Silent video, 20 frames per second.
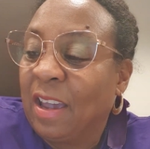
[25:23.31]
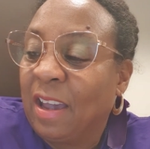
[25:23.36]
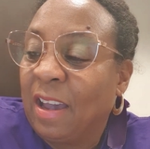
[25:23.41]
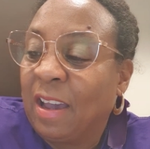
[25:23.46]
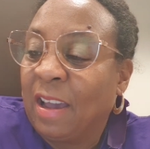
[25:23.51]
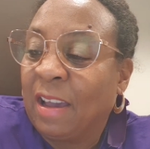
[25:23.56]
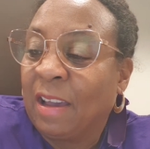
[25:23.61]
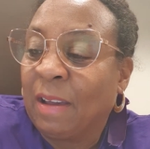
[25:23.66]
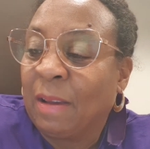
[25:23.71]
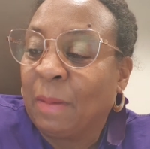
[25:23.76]

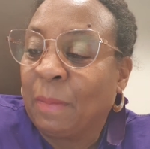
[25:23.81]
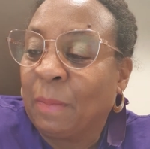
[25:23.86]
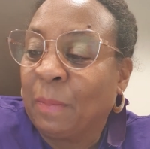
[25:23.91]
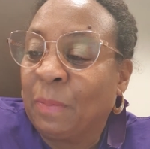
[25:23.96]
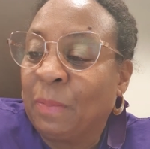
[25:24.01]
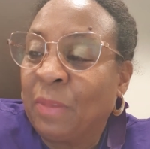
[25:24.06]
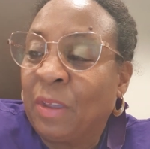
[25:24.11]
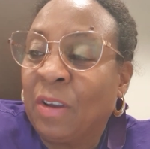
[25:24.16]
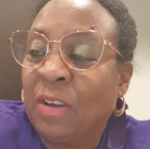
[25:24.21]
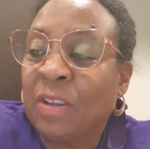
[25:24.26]

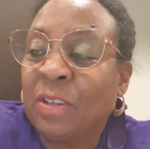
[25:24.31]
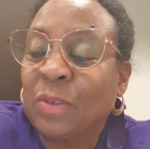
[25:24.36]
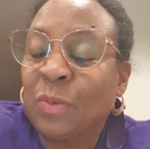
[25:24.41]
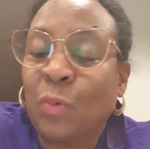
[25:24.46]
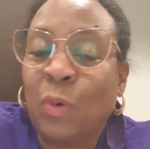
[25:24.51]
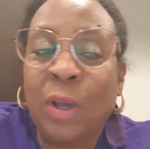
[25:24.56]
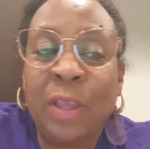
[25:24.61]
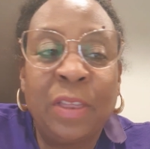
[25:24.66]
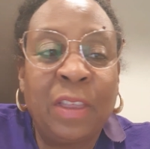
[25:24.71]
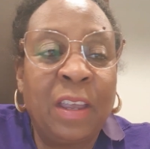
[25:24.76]
There is
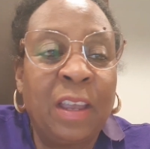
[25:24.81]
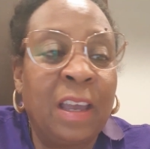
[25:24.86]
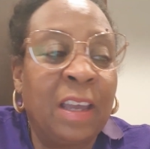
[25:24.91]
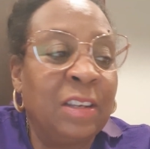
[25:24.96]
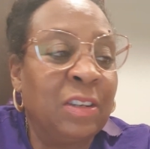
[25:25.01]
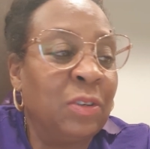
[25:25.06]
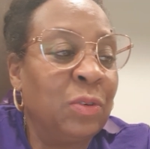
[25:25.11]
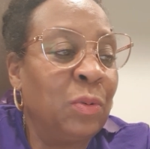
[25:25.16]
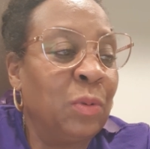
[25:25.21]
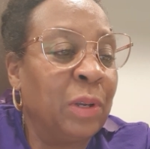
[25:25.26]
one thing I
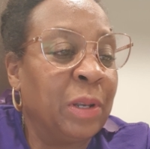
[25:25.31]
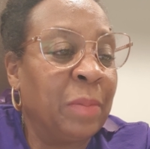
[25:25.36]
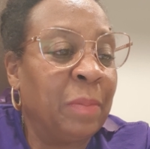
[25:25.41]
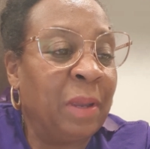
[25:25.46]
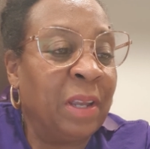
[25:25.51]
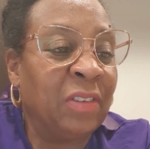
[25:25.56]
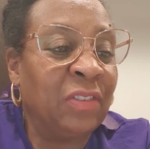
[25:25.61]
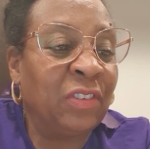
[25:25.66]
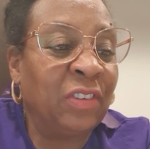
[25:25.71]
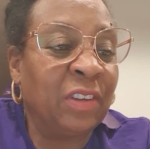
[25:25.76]
do want to
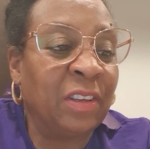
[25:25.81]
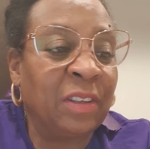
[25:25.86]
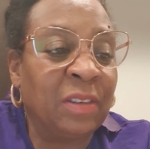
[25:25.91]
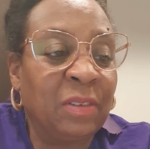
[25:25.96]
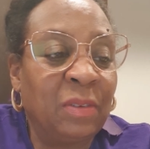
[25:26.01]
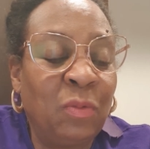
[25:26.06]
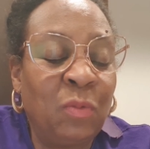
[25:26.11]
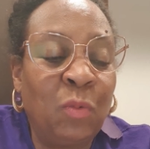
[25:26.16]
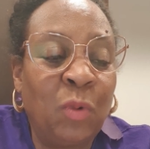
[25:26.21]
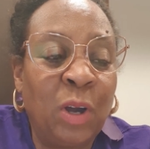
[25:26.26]
mention.
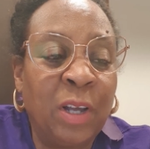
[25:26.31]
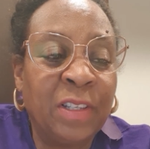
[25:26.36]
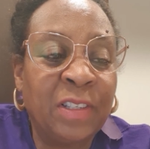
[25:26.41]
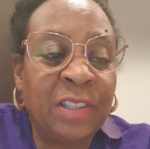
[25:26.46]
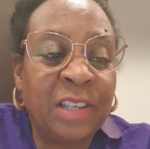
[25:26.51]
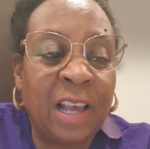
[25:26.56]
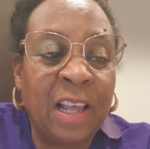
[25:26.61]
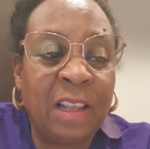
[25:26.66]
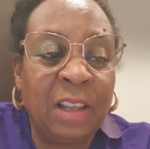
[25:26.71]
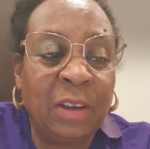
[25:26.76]
Once
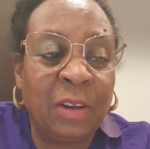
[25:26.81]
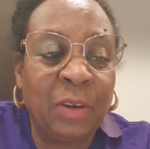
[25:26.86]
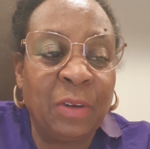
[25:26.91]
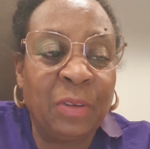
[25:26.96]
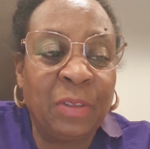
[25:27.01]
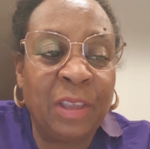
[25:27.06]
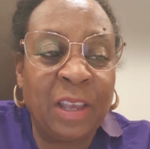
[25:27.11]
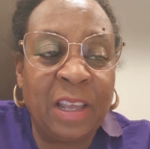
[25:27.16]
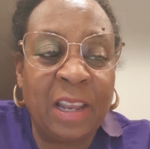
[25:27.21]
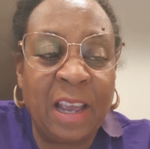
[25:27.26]
I
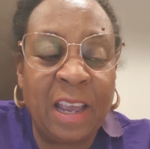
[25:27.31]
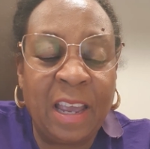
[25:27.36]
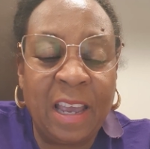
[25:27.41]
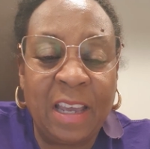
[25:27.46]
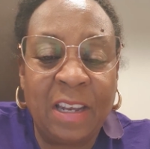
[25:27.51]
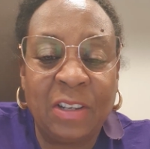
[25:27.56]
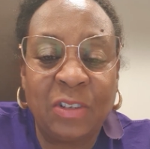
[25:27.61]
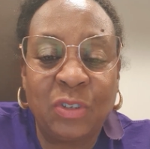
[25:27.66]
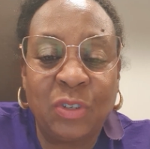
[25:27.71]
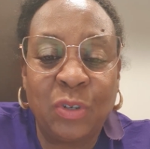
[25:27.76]
learned that I
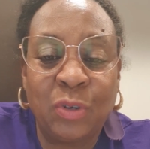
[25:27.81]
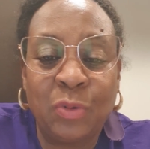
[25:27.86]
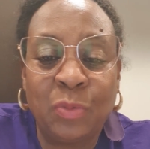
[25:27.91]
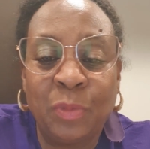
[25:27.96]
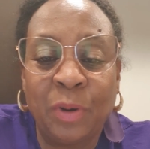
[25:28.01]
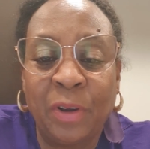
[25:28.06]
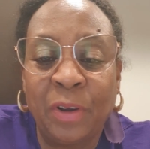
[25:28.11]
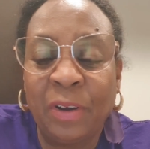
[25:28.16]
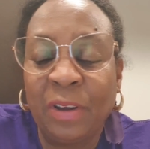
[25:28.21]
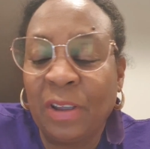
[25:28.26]
had a
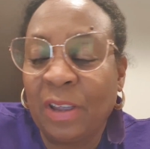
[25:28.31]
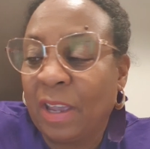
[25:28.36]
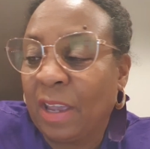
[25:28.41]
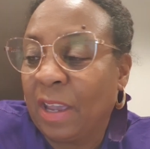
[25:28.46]
tumor